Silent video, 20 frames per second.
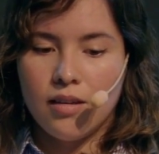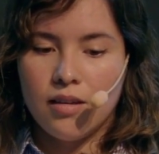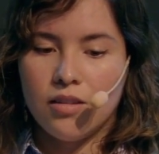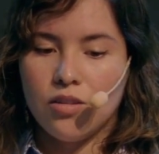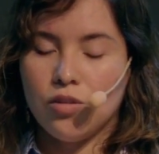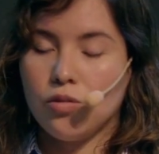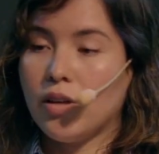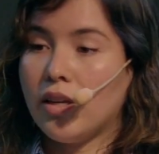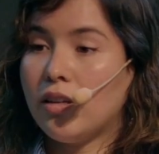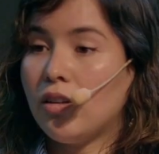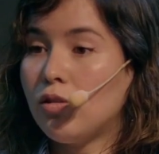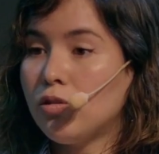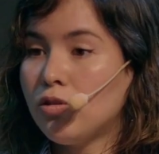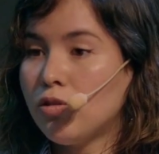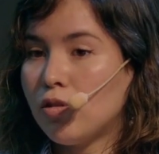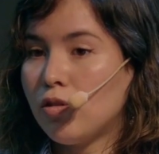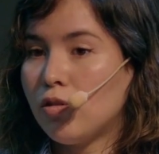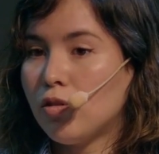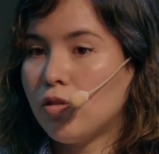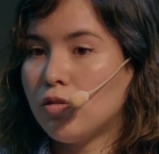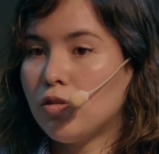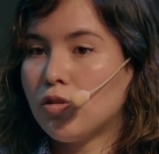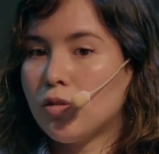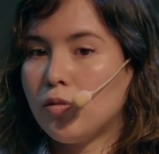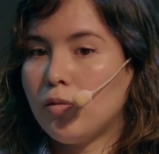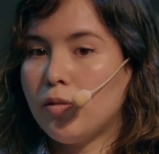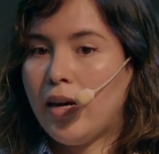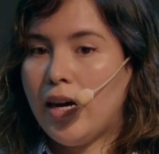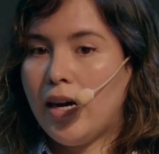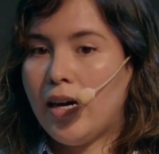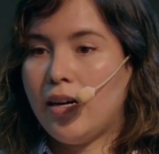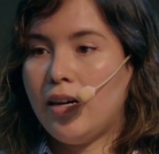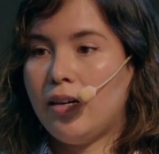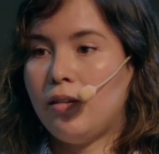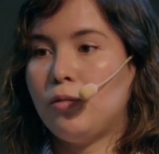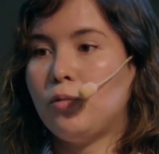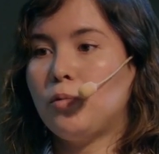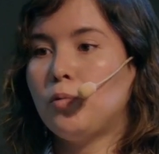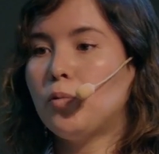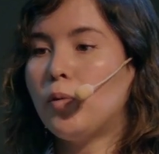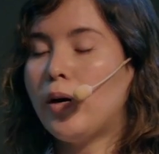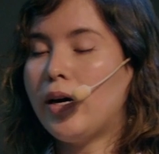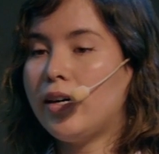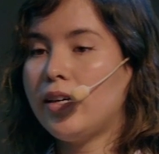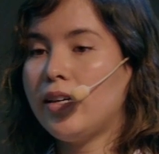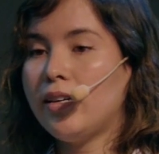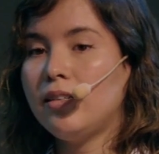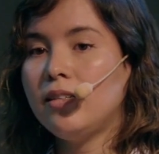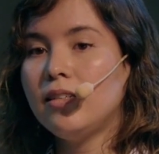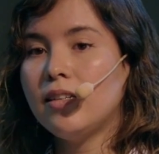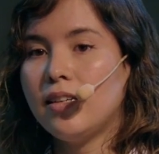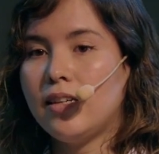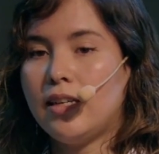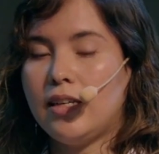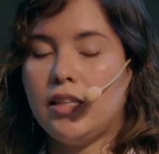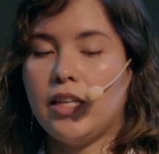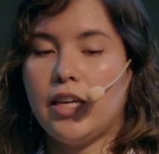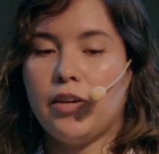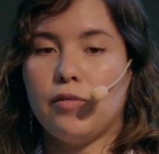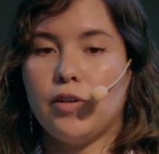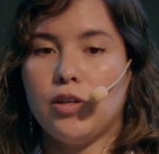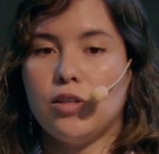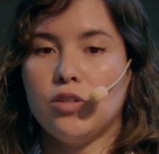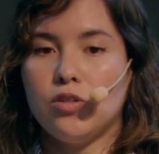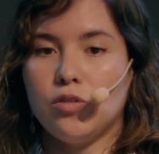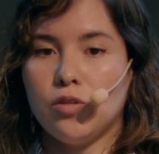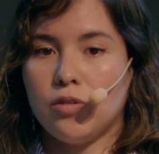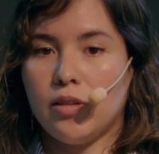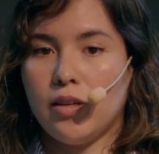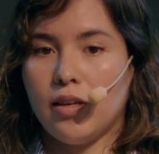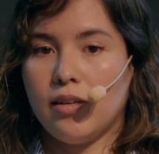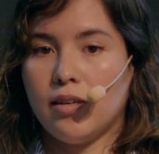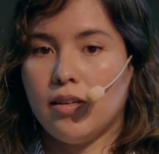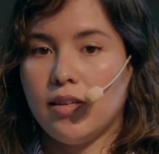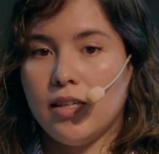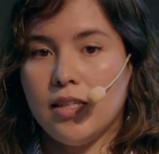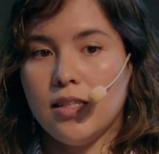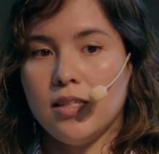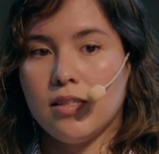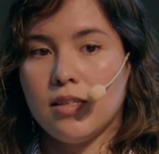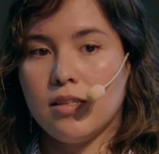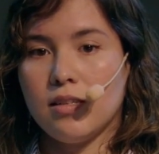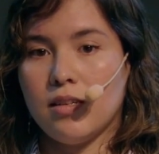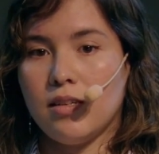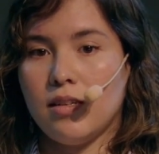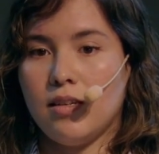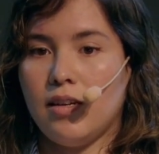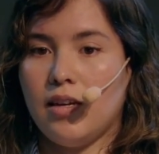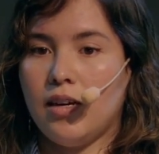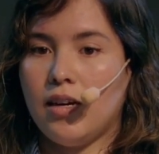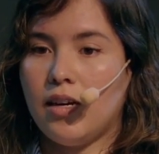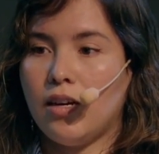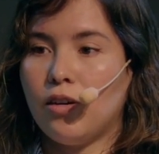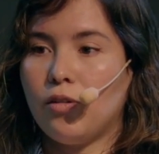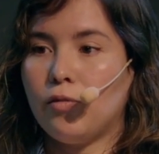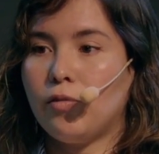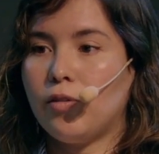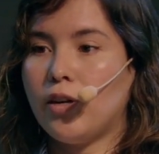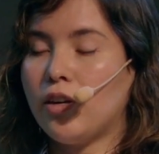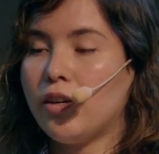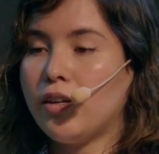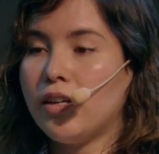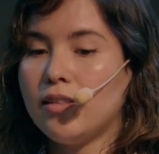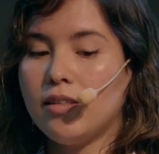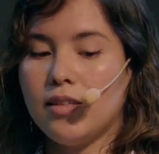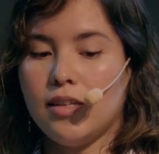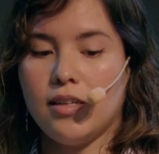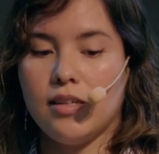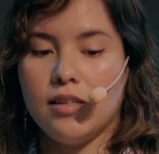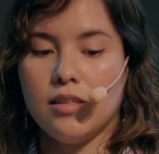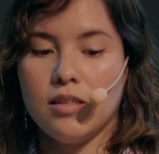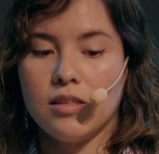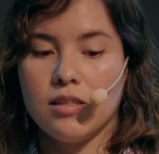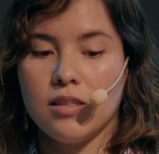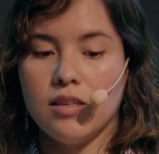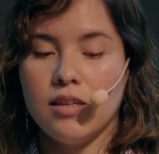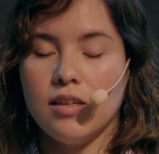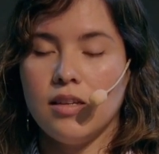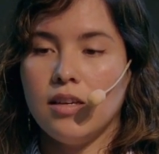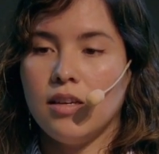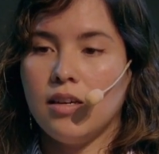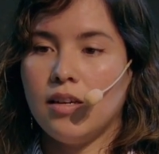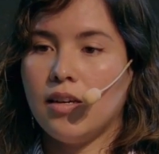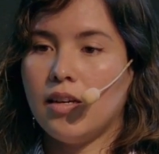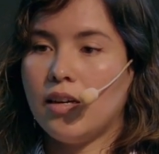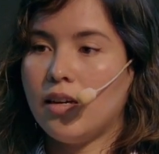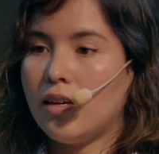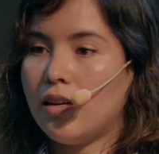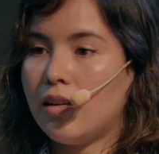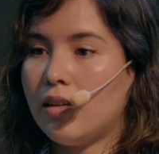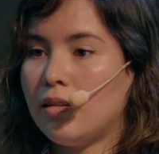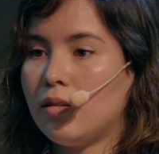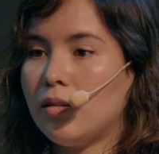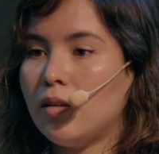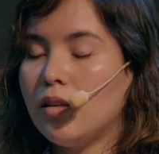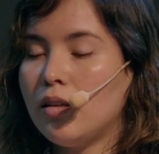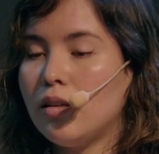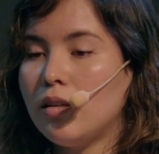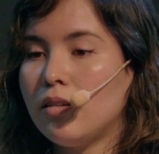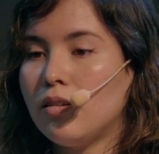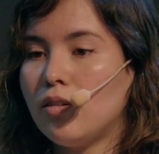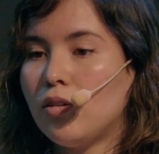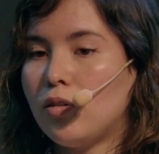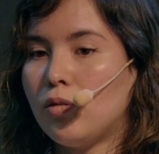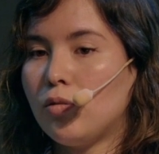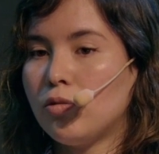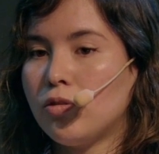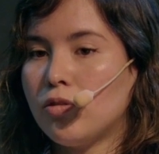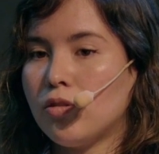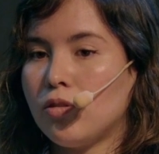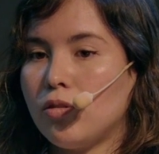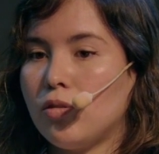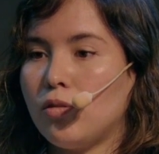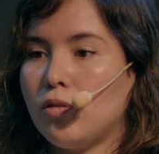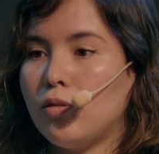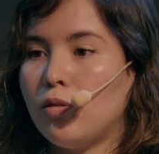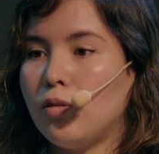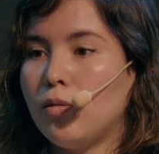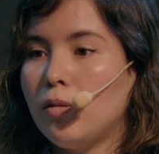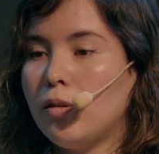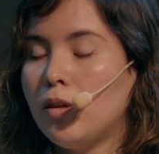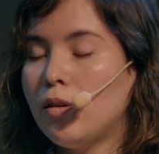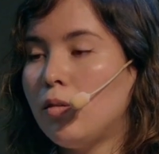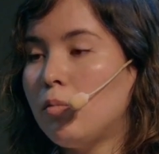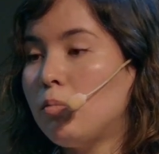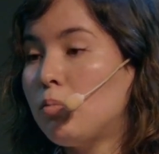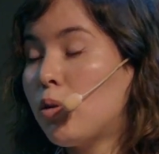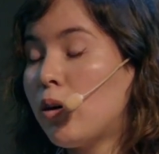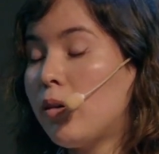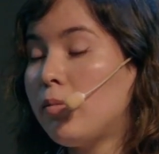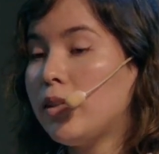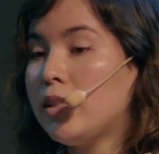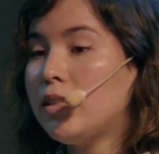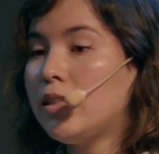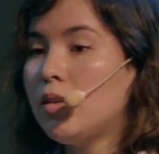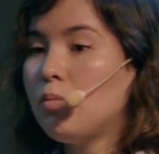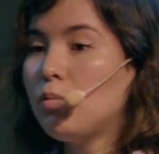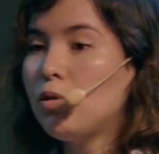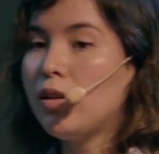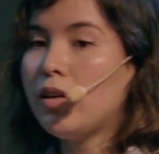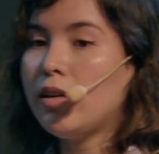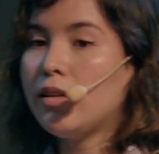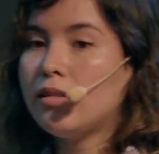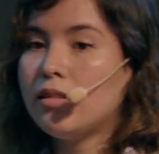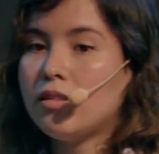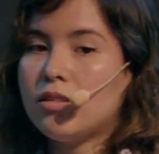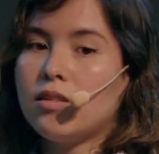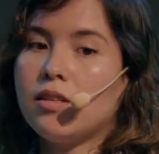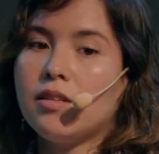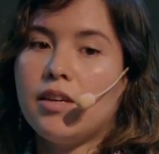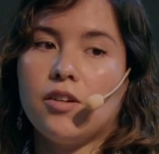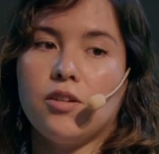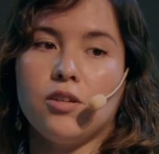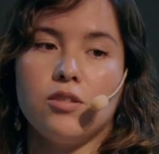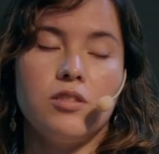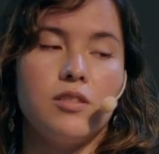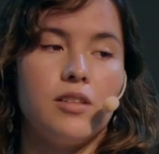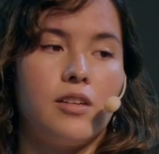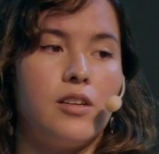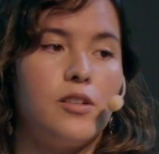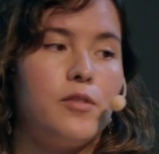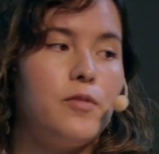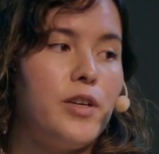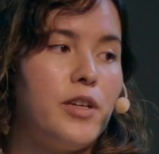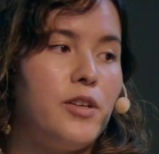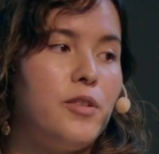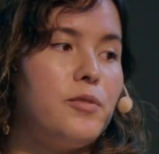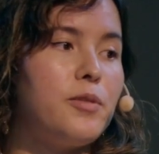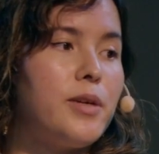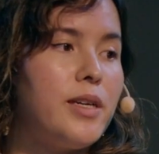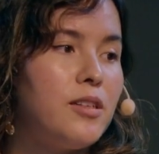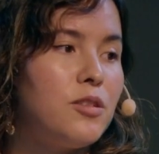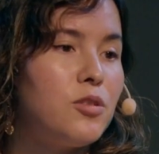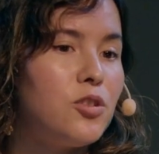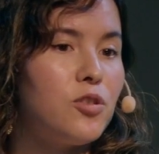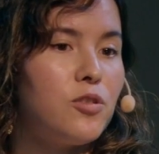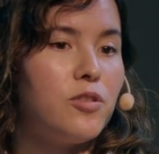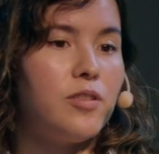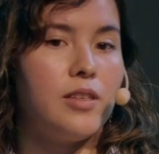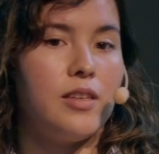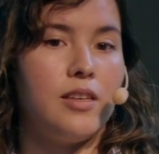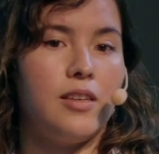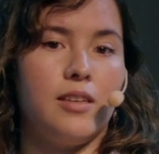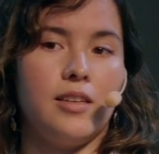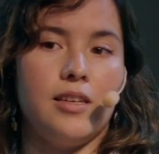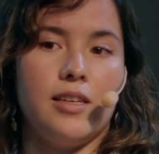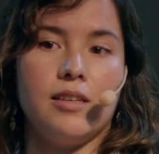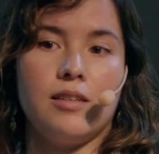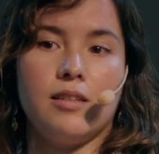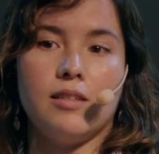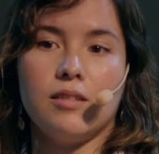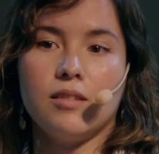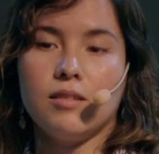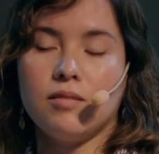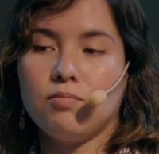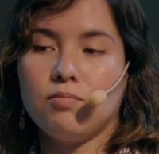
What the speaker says: You can also control how wide and diverse your data is, how varied it is, and also probably simulate scenarios that are very rare to see in